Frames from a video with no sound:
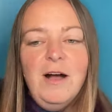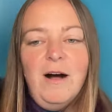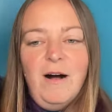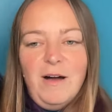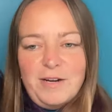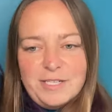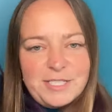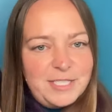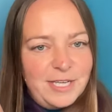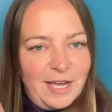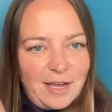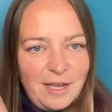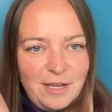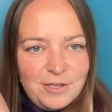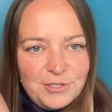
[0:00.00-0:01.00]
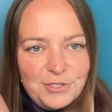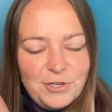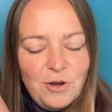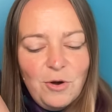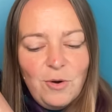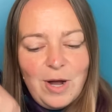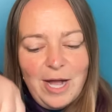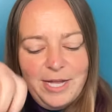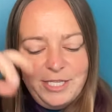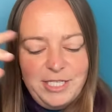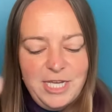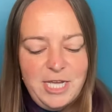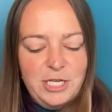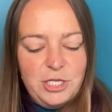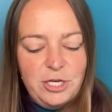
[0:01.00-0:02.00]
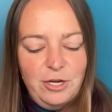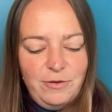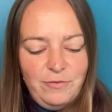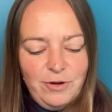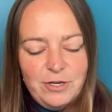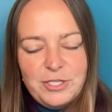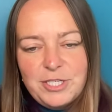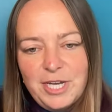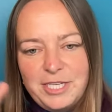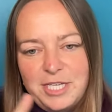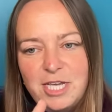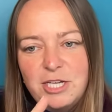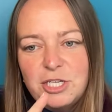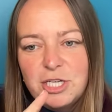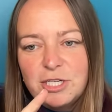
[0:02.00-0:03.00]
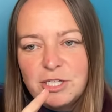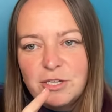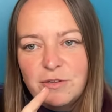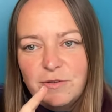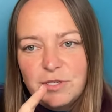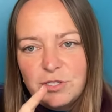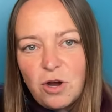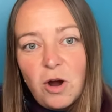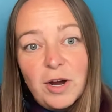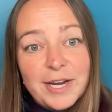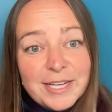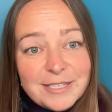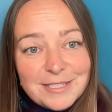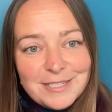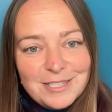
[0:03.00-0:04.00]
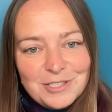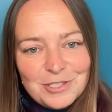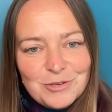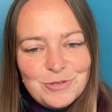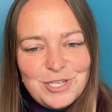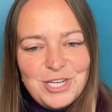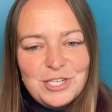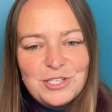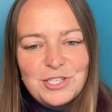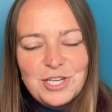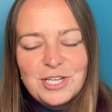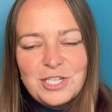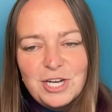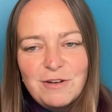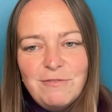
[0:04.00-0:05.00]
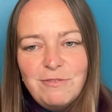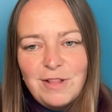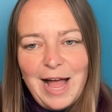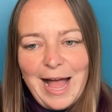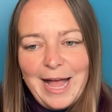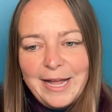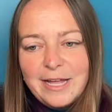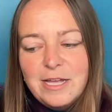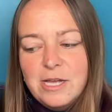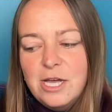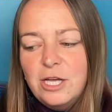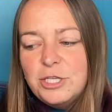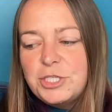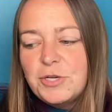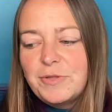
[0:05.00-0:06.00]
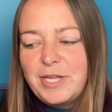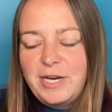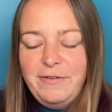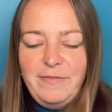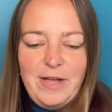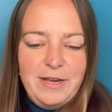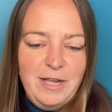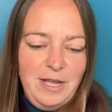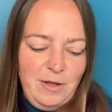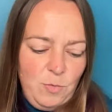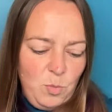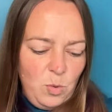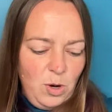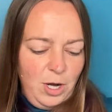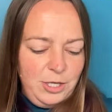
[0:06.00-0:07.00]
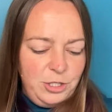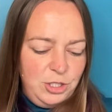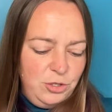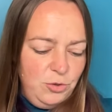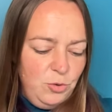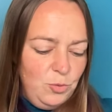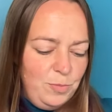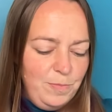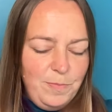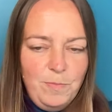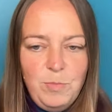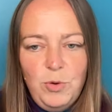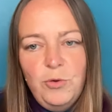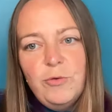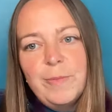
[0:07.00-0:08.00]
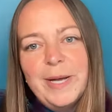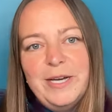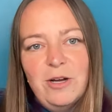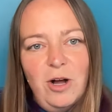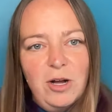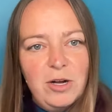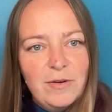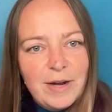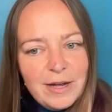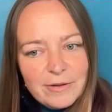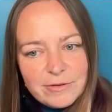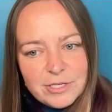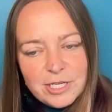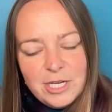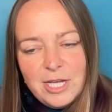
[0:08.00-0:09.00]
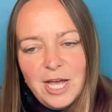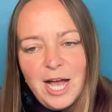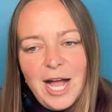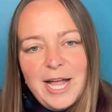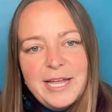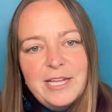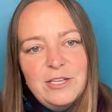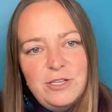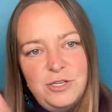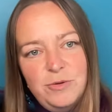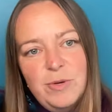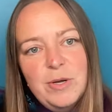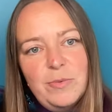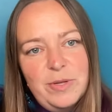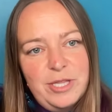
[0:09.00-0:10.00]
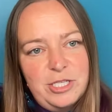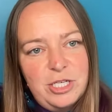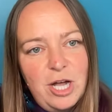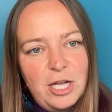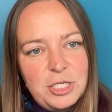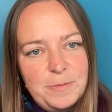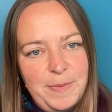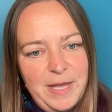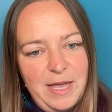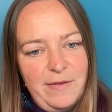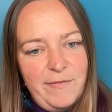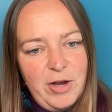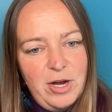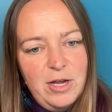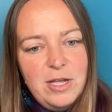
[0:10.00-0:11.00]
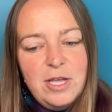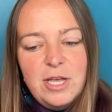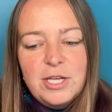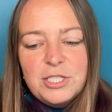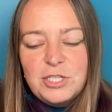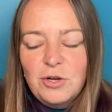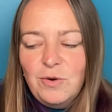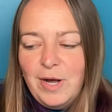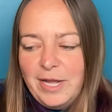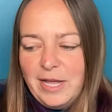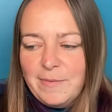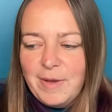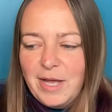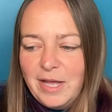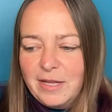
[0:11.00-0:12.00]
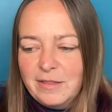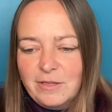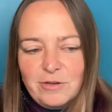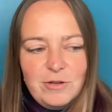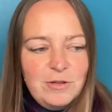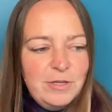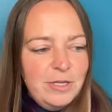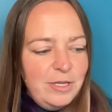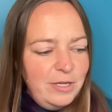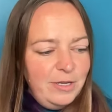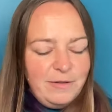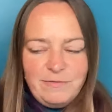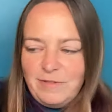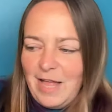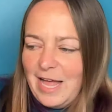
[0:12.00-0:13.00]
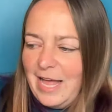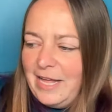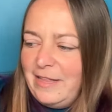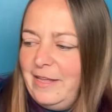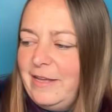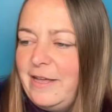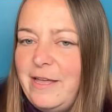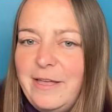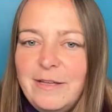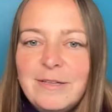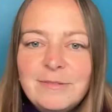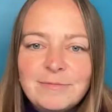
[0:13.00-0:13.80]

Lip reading: on a stick. So I teach first, I teach targets. So touching a flag so that if I want to move my dog around, I can do it with a touch behavior. So I get my little flag, like,